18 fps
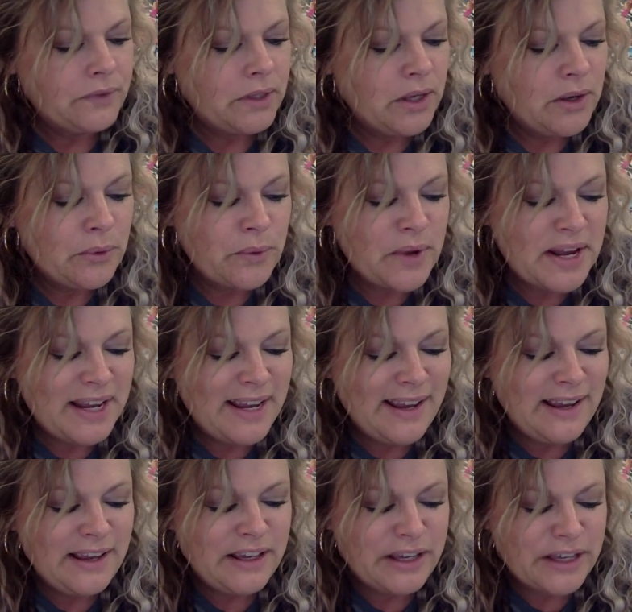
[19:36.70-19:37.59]

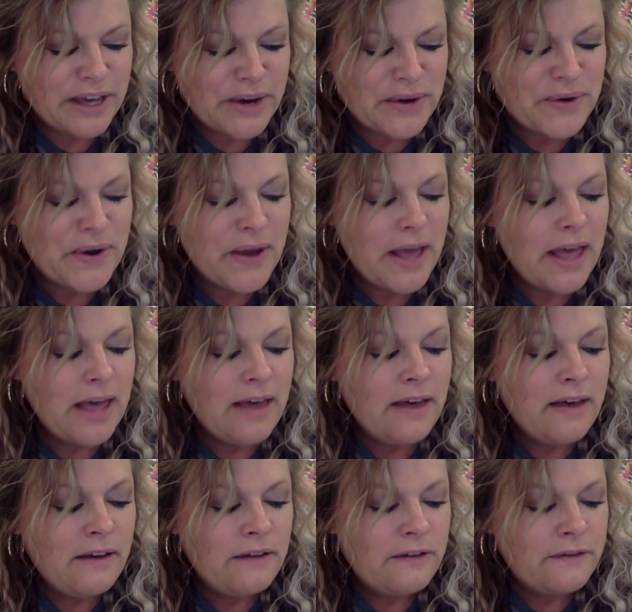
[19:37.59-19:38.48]
Ready? Go.
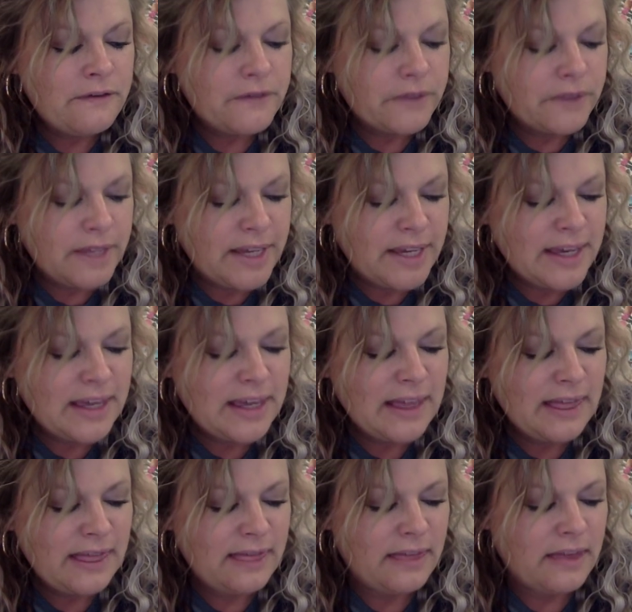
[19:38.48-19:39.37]
Flick
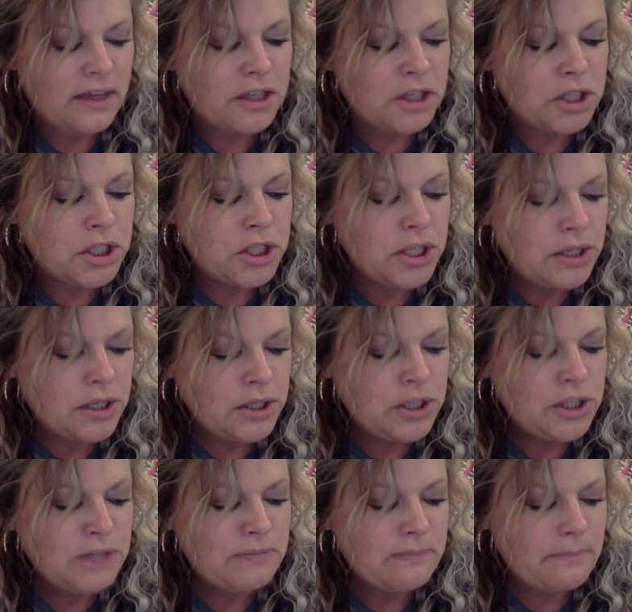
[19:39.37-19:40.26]
the
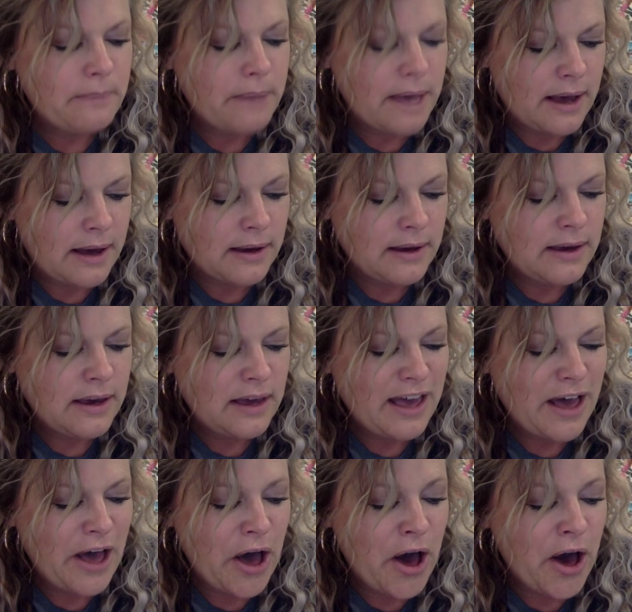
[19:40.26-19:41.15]
chinch bug
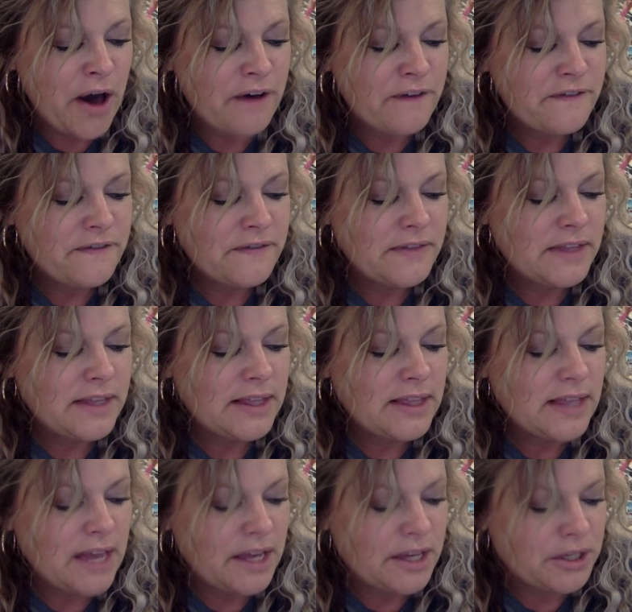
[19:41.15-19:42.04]
off the
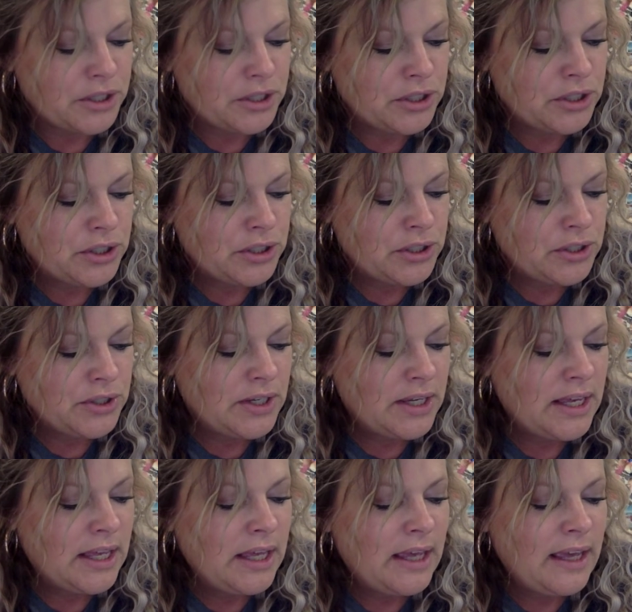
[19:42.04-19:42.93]
lunch.
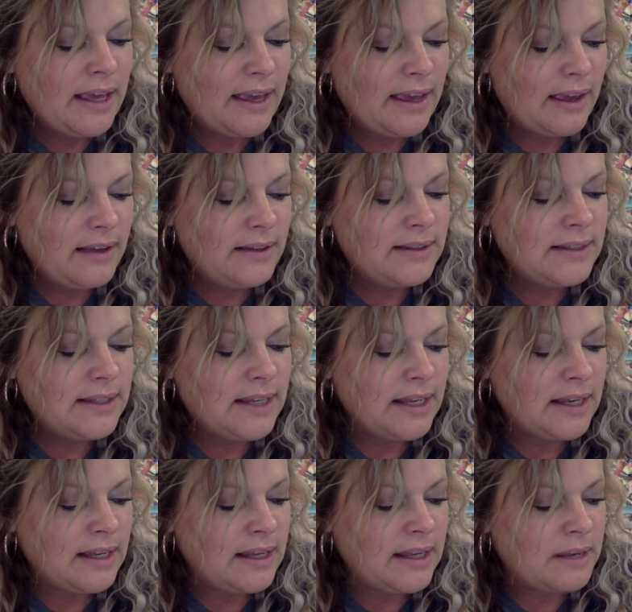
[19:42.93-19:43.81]
It
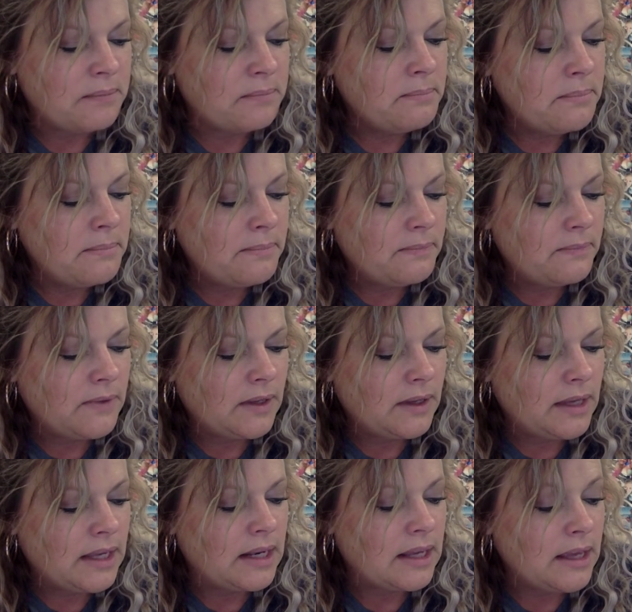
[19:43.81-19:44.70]
can get in
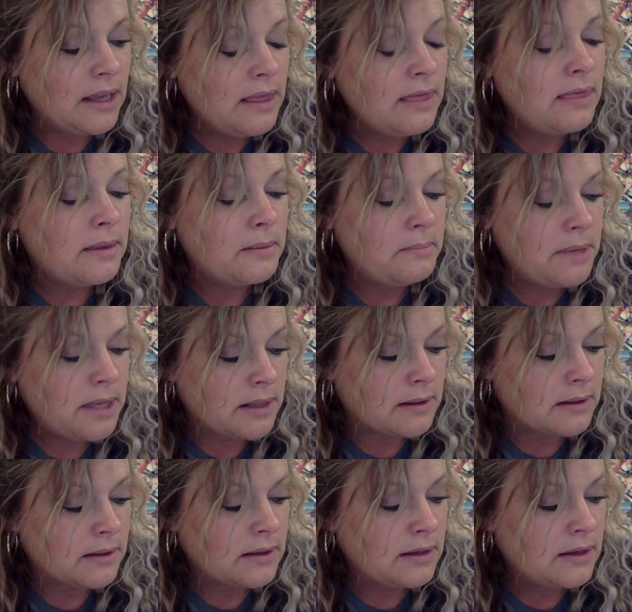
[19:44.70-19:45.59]
the
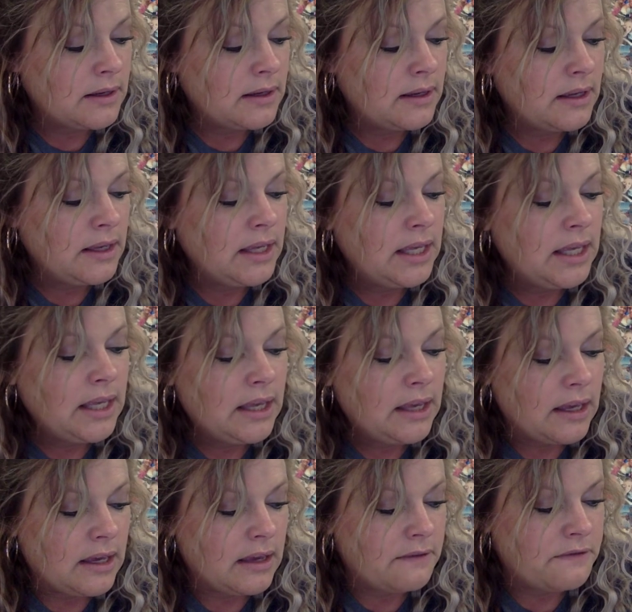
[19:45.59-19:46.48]
milk.
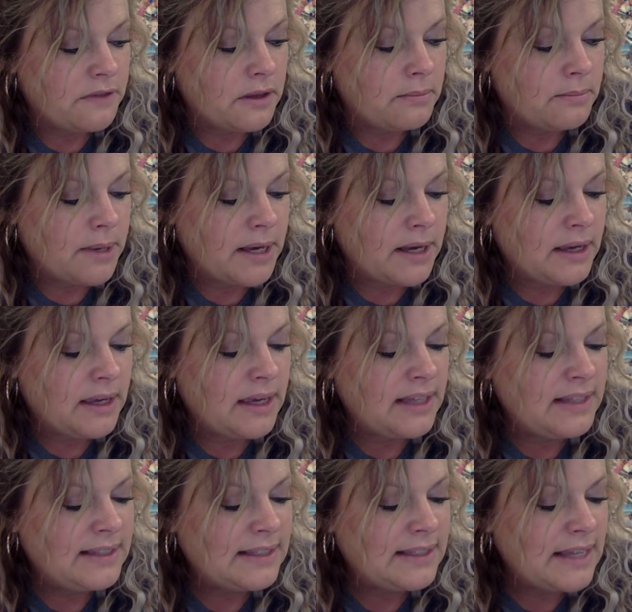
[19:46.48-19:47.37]
If the bug
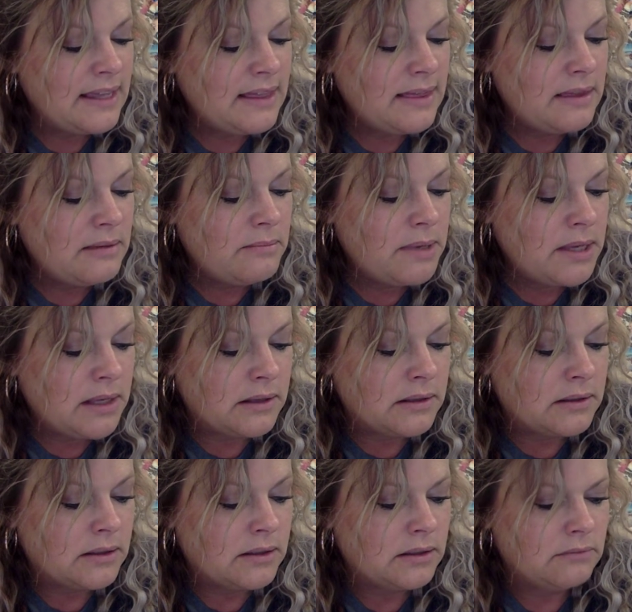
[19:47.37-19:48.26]
gets in the
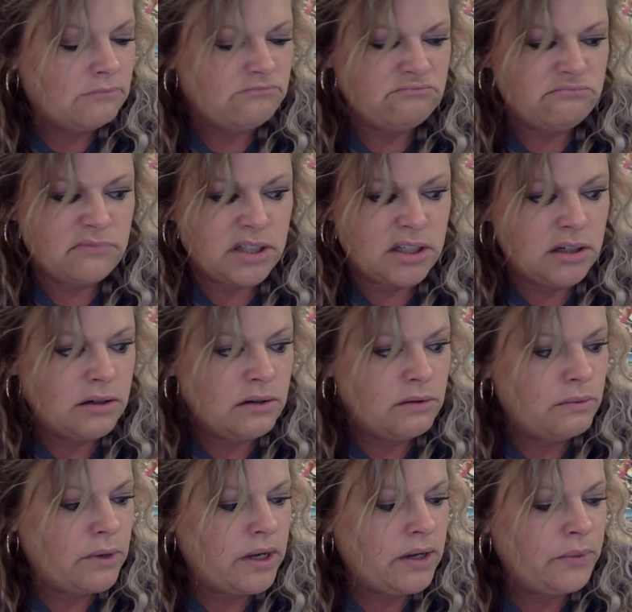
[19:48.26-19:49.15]
milk, no
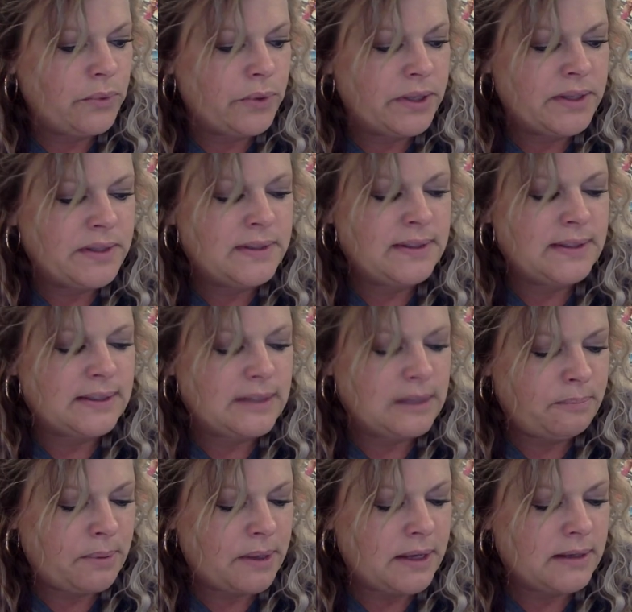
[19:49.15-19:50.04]
one will
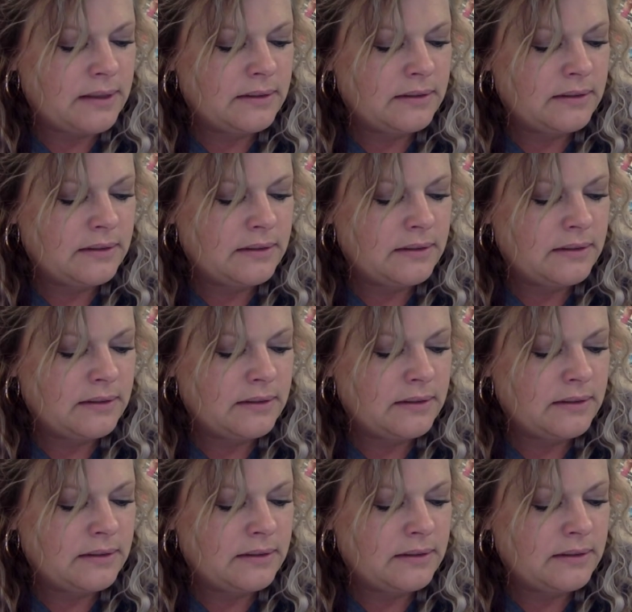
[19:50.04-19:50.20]
sip it.